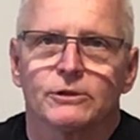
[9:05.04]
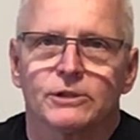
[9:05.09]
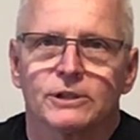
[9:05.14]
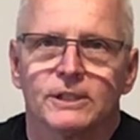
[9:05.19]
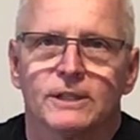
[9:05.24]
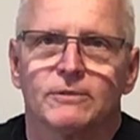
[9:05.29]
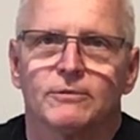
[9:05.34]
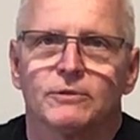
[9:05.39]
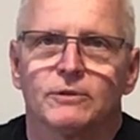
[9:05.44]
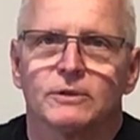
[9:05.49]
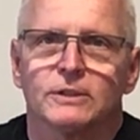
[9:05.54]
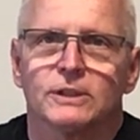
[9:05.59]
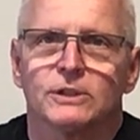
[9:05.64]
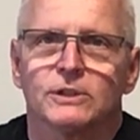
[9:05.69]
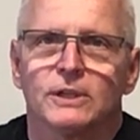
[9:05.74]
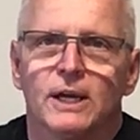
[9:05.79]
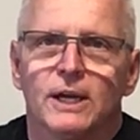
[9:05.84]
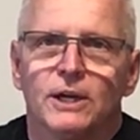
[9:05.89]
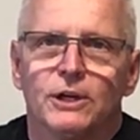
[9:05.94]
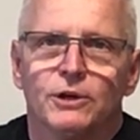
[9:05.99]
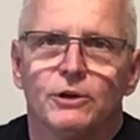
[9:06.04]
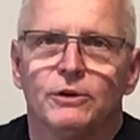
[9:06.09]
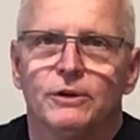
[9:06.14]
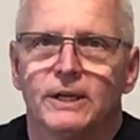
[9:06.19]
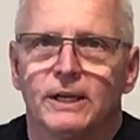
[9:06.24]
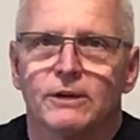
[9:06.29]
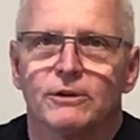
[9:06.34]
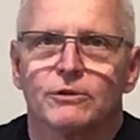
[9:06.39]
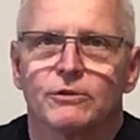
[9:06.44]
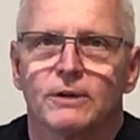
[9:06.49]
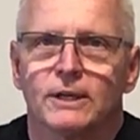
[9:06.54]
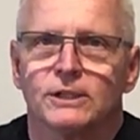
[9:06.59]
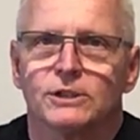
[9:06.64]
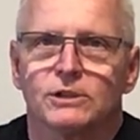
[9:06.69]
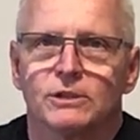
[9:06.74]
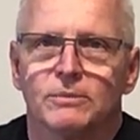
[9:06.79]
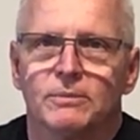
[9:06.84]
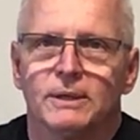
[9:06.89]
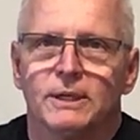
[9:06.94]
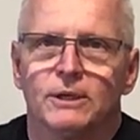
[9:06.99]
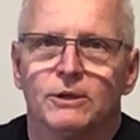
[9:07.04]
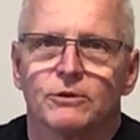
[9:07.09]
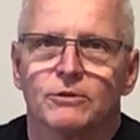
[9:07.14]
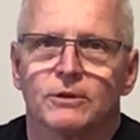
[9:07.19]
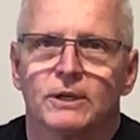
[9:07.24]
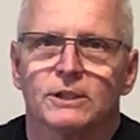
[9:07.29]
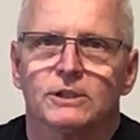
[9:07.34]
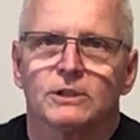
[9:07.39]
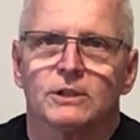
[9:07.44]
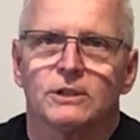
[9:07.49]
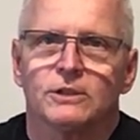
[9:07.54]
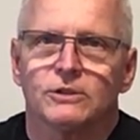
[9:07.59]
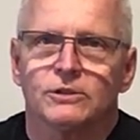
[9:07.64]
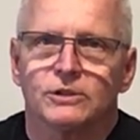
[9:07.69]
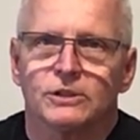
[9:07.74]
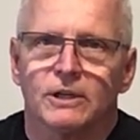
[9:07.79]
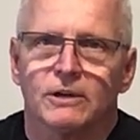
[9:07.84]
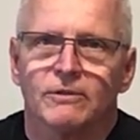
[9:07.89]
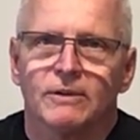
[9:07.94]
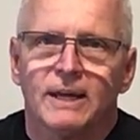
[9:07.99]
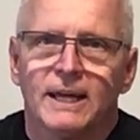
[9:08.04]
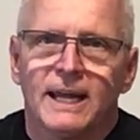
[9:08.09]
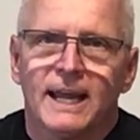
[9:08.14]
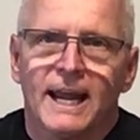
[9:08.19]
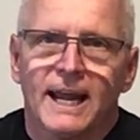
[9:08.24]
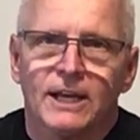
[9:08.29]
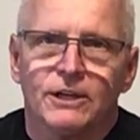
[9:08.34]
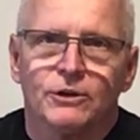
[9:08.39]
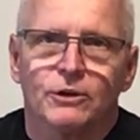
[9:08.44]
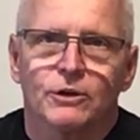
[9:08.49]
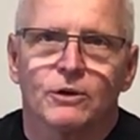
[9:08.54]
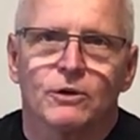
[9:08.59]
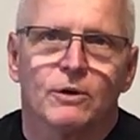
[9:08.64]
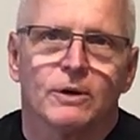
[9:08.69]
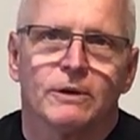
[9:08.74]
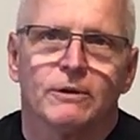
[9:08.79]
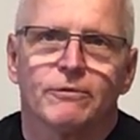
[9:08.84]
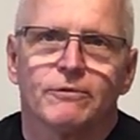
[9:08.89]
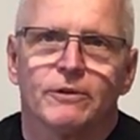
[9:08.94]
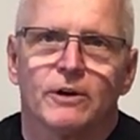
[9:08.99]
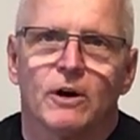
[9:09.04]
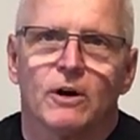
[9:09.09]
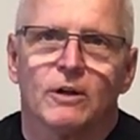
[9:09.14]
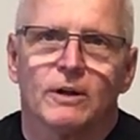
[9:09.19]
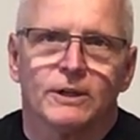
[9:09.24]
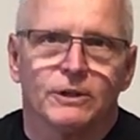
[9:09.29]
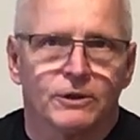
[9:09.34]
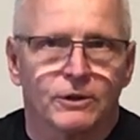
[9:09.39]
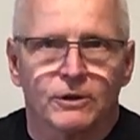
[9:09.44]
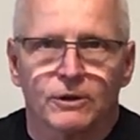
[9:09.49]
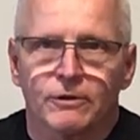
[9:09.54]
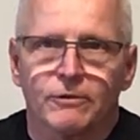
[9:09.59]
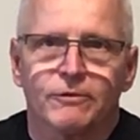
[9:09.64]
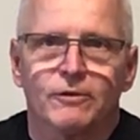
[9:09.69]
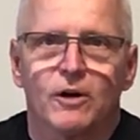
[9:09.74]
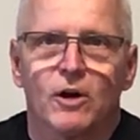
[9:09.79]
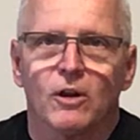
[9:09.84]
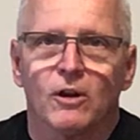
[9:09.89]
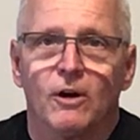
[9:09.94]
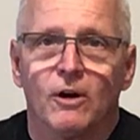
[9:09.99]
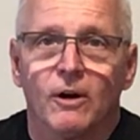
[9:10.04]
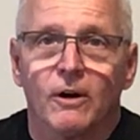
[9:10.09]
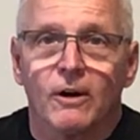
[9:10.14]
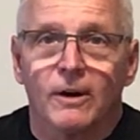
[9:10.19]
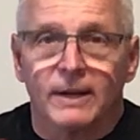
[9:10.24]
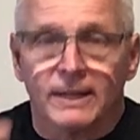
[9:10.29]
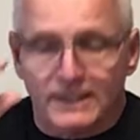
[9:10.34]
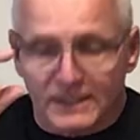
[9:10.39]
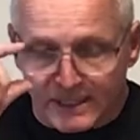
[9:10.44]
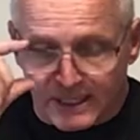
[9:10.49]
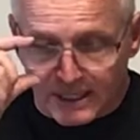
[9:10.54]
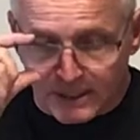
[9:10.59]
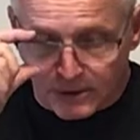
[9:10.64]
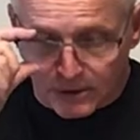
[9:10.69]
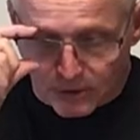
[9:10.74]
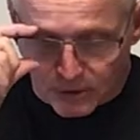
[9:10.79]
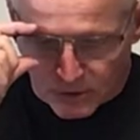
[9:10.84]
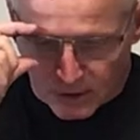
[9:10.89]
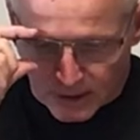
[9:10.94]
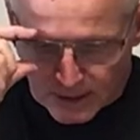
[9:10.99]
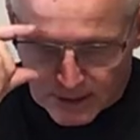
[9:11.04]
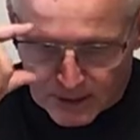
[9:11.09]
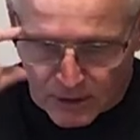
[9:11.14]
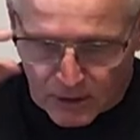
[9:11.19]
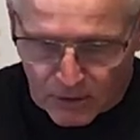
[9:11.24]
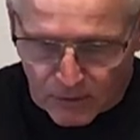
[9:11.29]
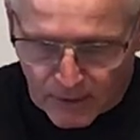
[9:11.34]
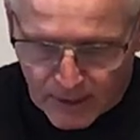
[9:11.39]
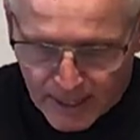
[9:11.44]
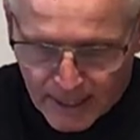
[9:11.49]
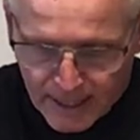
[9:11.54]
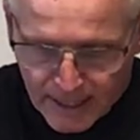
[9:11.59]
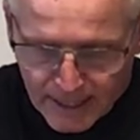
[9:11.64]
your sinfulness. You didn't trust in me, you trusted in yourself, and you're going to fall. And you're going to fall hard. It says you're going to go,